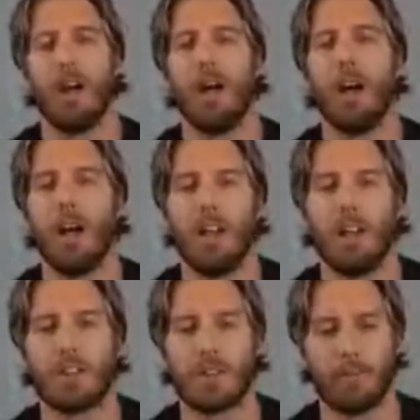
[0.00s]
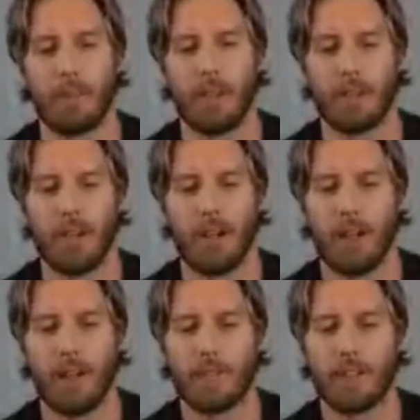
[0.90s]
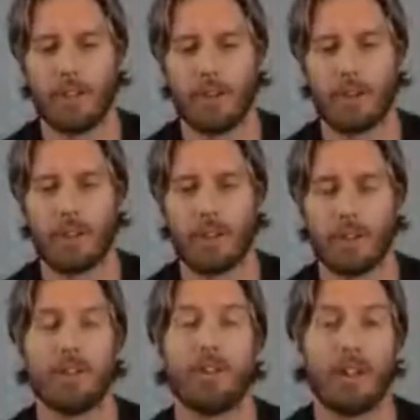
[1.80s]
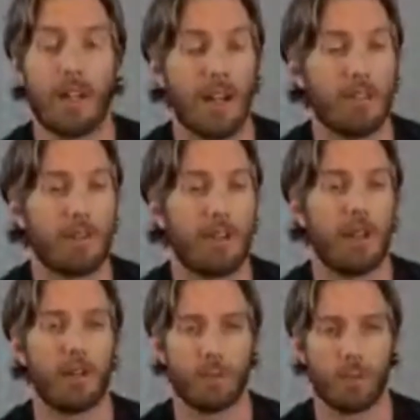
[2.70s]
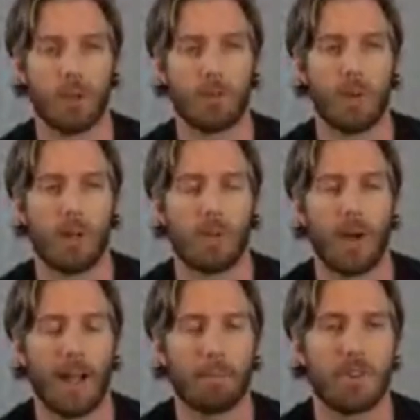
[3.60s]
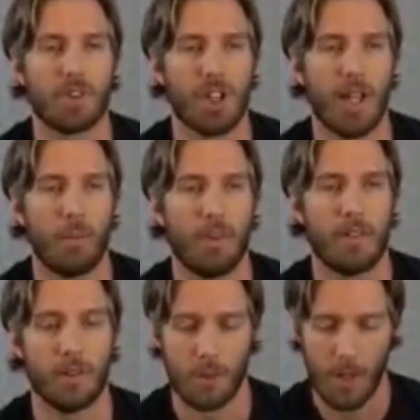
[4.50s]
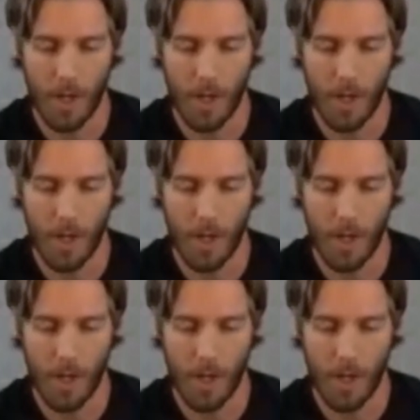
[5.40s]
and it's something that you can have, and we're happy to share with you.